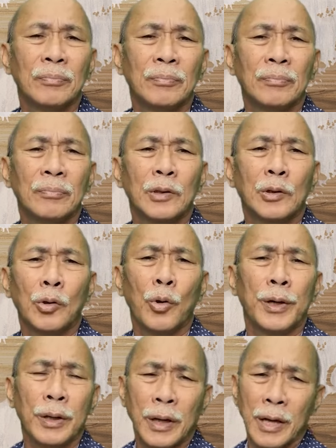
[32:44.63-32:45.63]
You know,
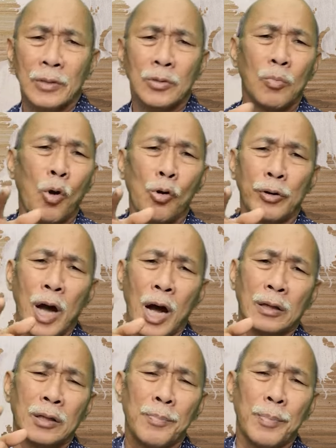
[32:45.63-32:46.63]
in the case of Kodak,
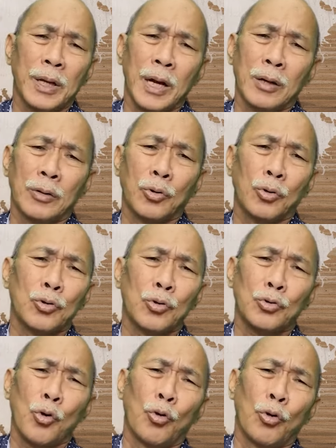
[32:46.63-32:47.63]
somebody introduced
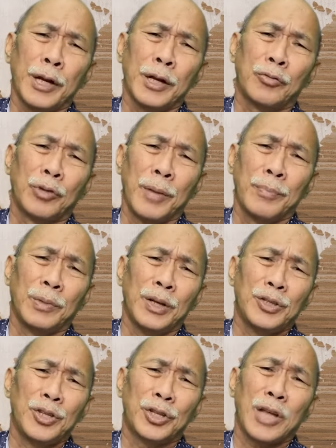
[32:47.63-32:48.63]
already to them
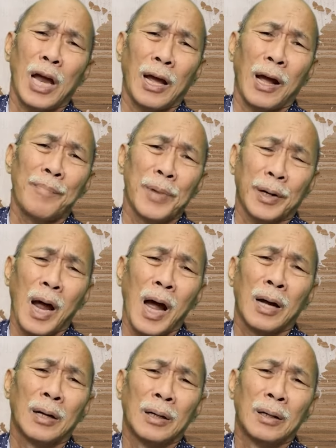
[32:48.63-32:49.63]
digital camera.
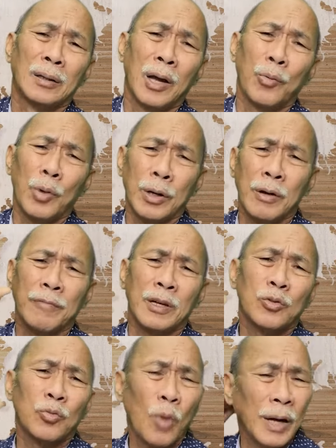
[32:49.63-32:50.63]
They were the
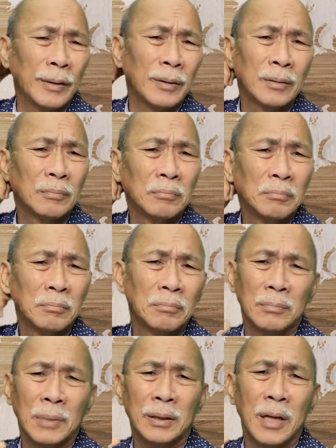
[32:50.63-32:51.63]
first one.
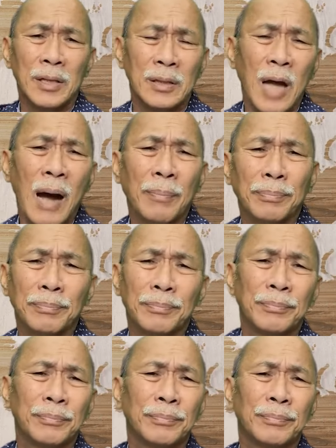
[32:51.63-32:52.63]
But they stopped.
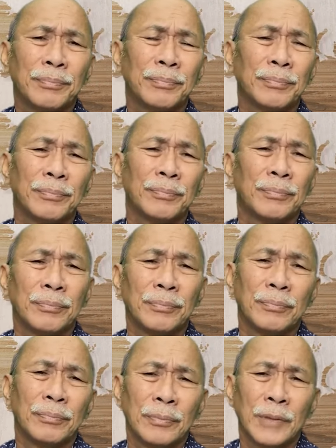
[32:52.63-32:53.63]

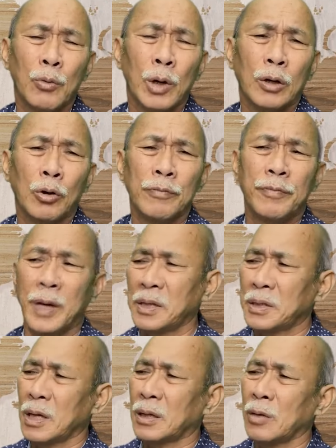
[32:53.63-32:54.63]
They were convinced
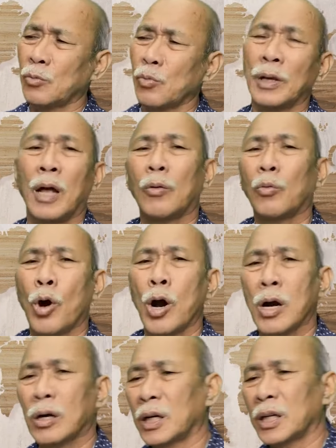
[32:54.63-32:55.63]
that it will not
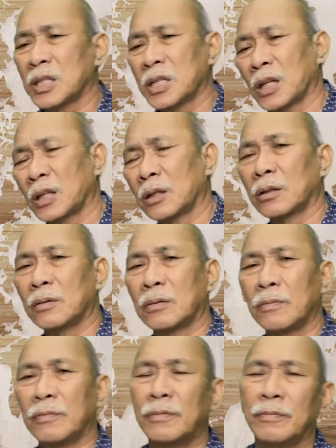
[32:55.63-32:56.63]
work, it's not
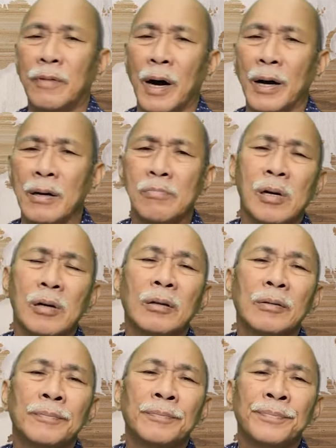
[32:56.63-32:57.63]
viable.
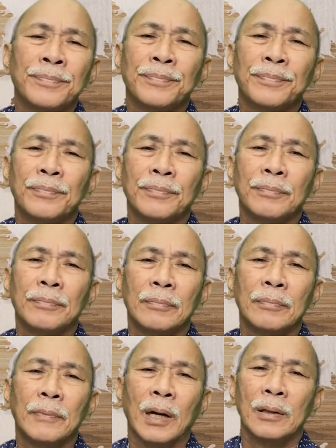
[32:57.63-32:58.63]

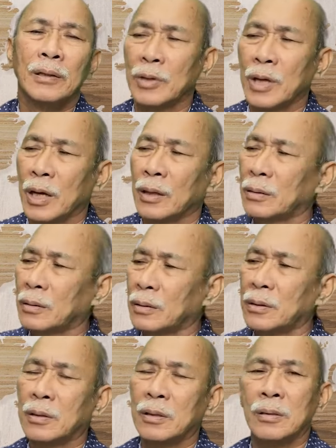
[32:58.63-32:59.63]
And so they,
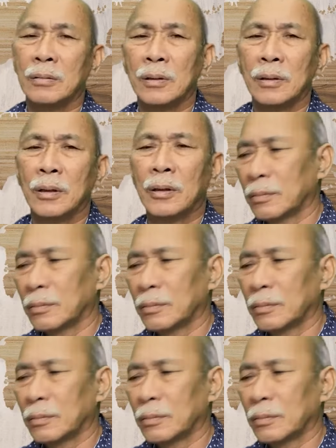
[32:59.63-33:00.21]
you know,